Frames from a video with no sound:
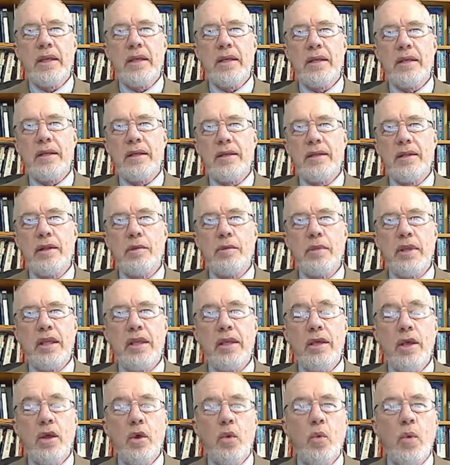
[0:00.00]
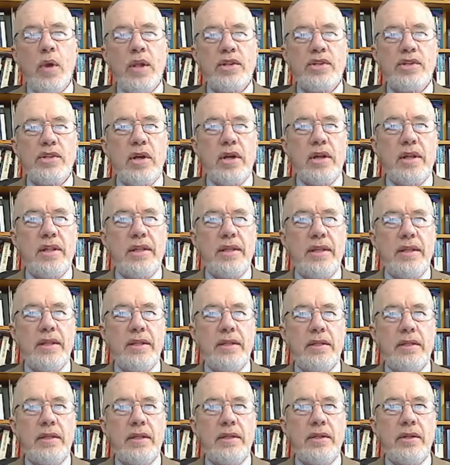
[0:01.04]
It'll be one side of the
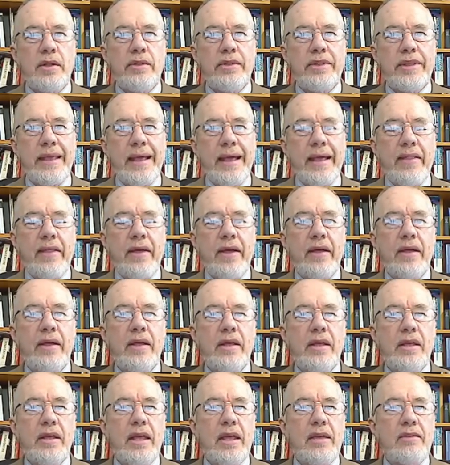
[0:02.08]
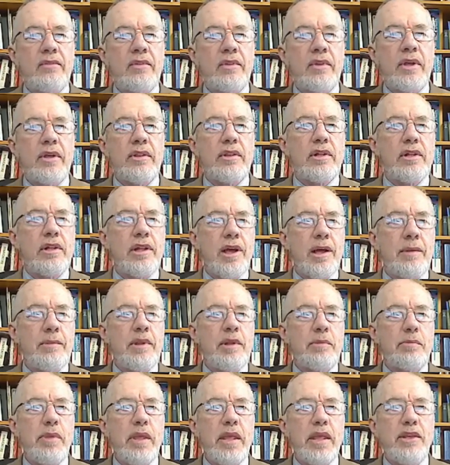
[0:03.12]
hill and not the other, even though the
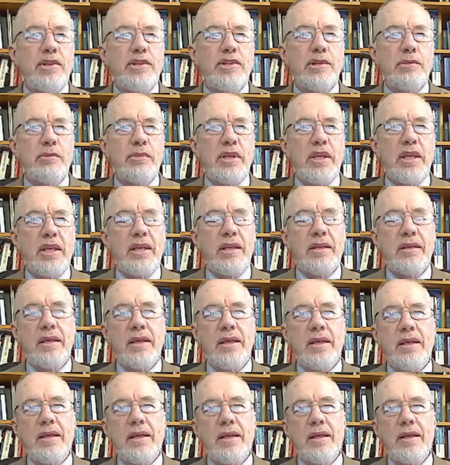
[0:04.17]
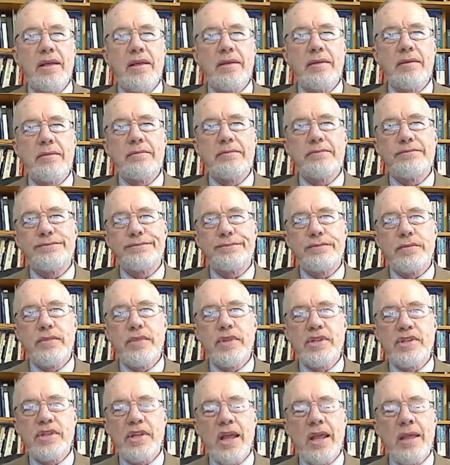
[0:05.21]
climate appears to be the
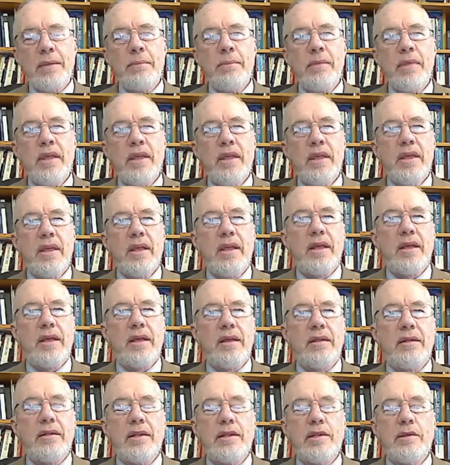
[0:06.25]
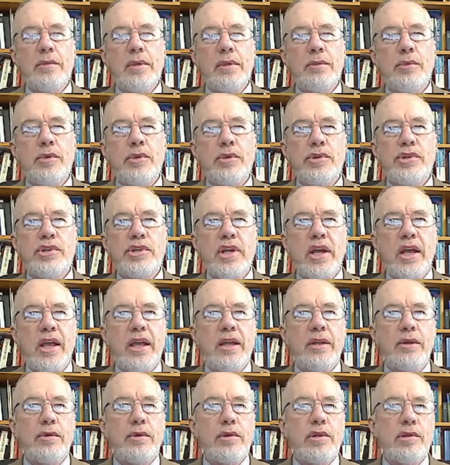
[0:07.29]
same. A little bit more
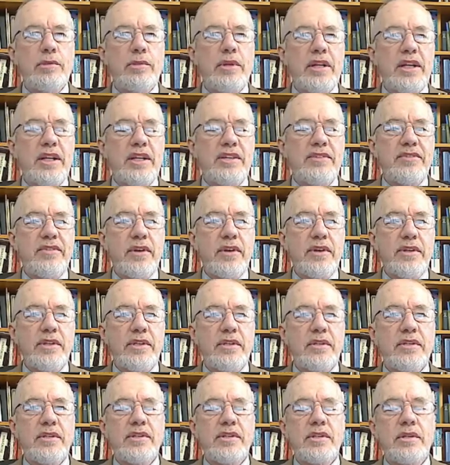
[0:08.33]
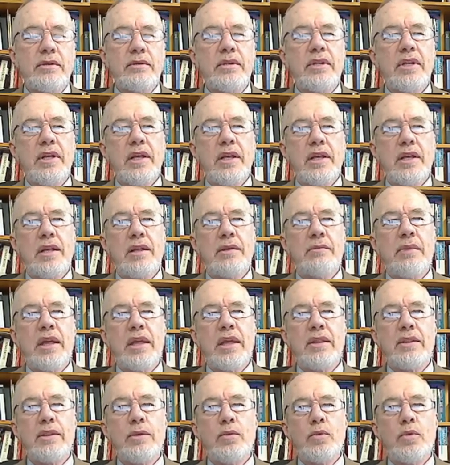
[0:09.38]
shade or a little bit less frost and so on can
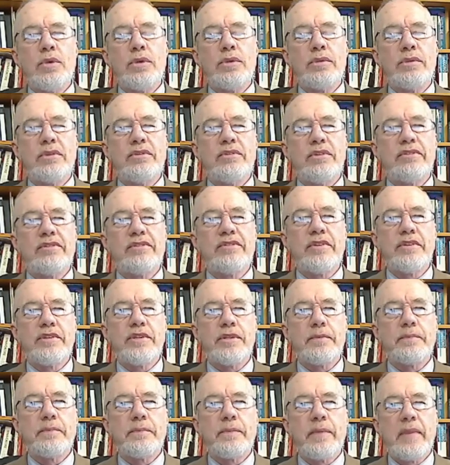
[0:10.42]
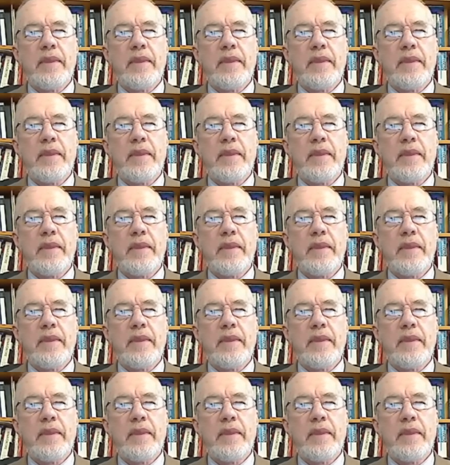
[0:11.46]
make the world of difference.